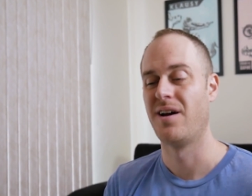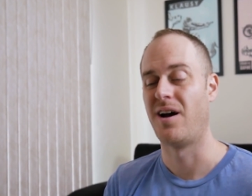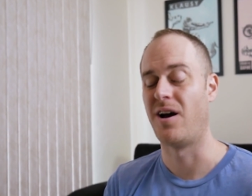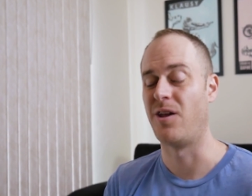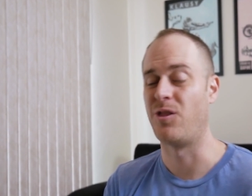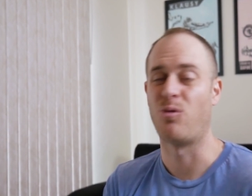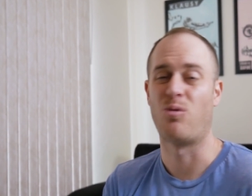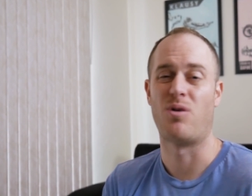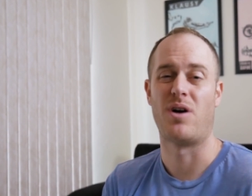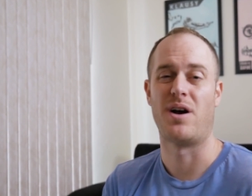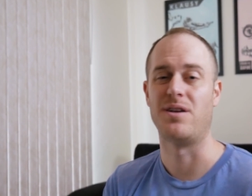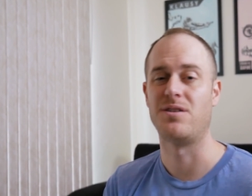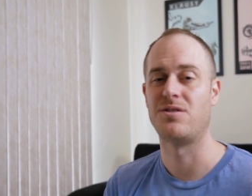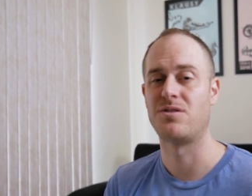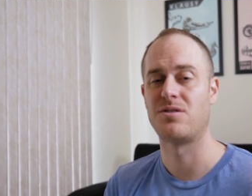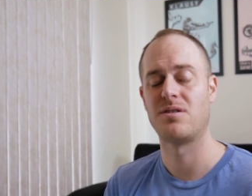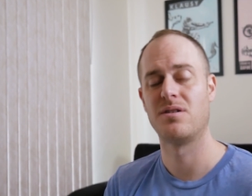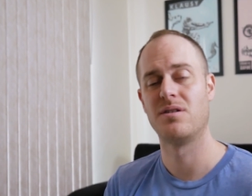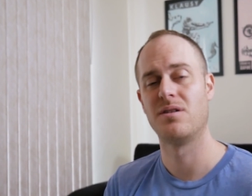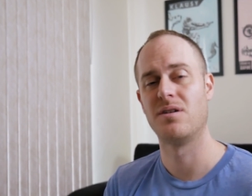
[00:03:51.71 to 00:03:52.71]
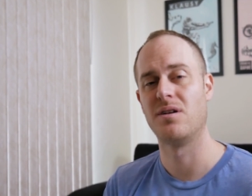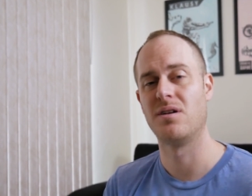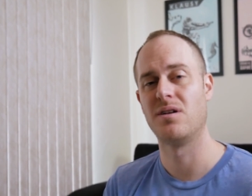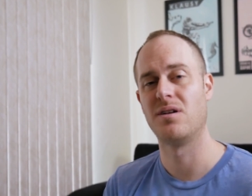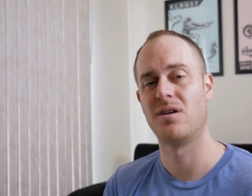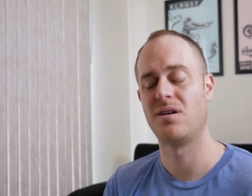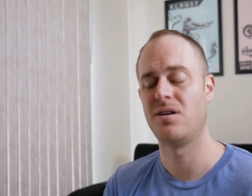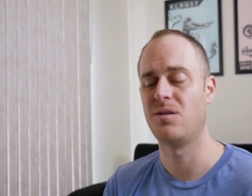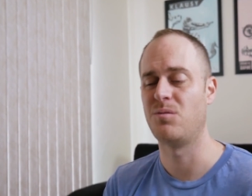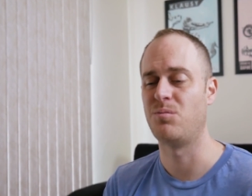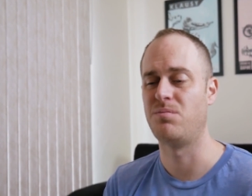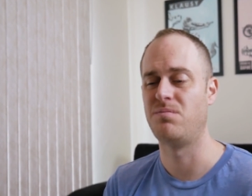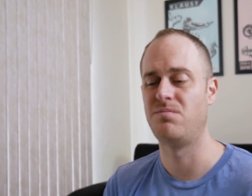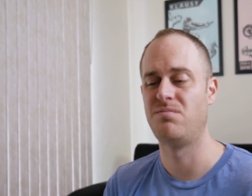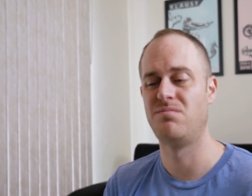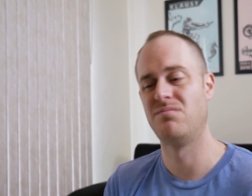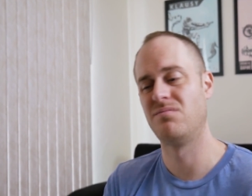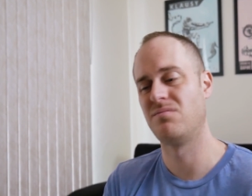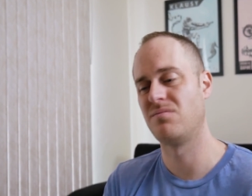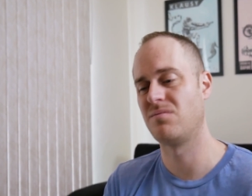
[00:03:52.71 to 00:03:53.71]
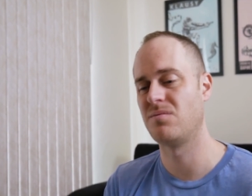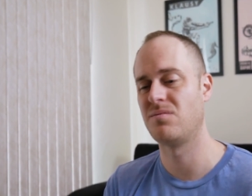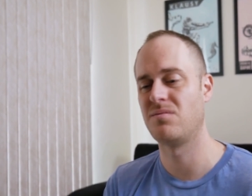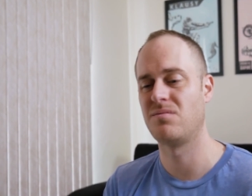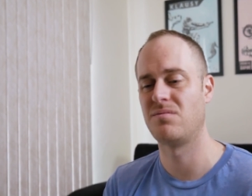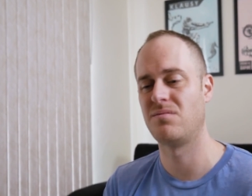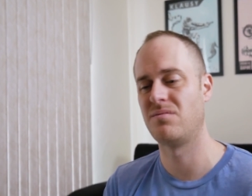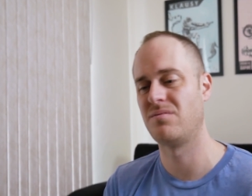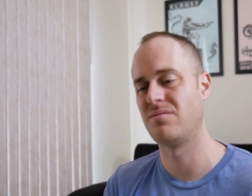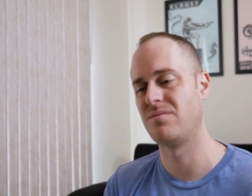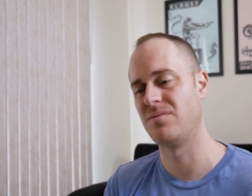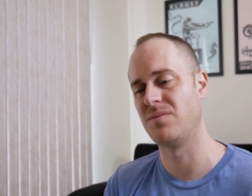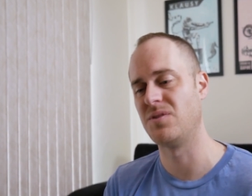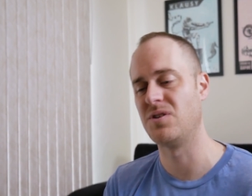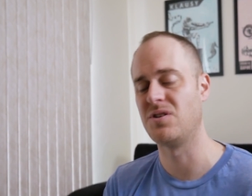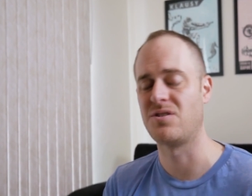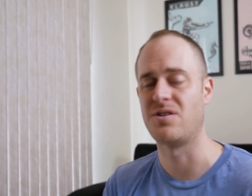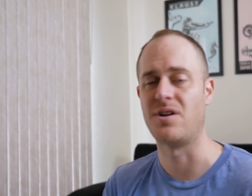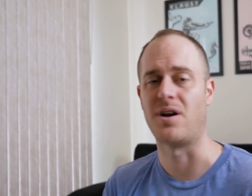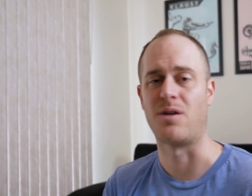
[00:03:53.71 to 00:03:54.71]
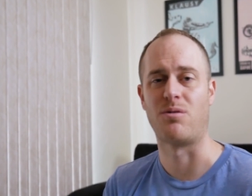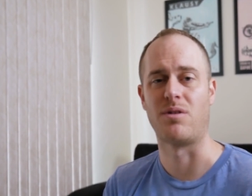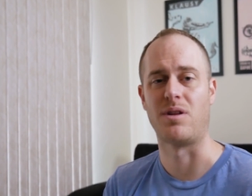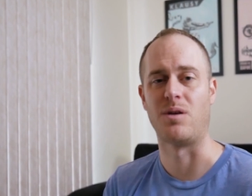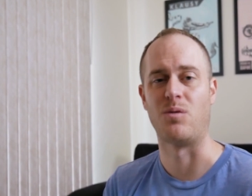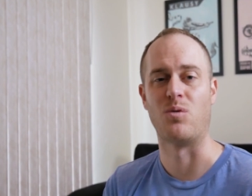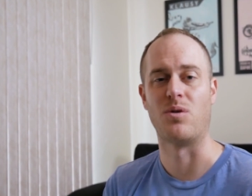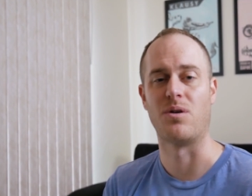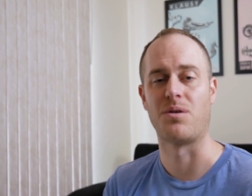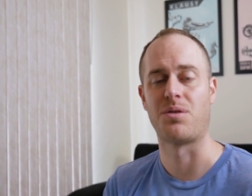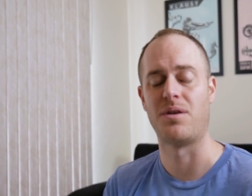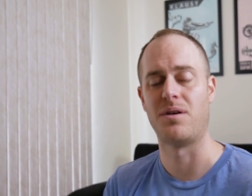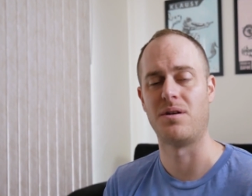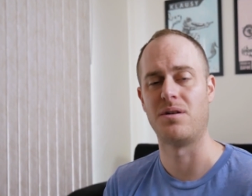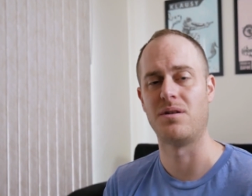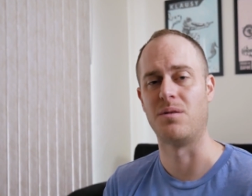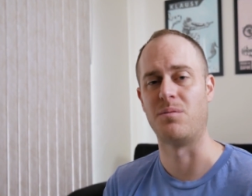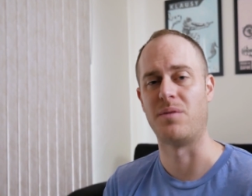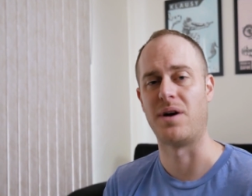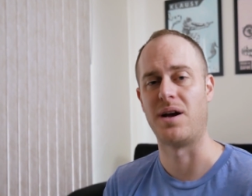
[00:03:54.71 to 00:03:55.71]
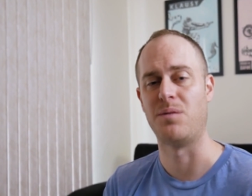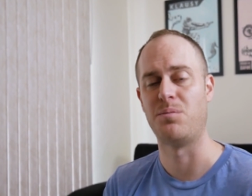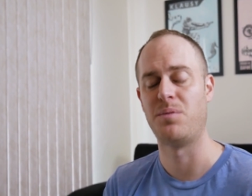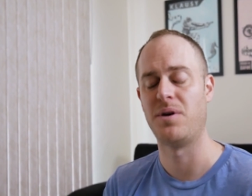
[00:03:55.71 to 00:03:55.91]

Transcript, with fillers: Otherwise, it it's not really worth it in my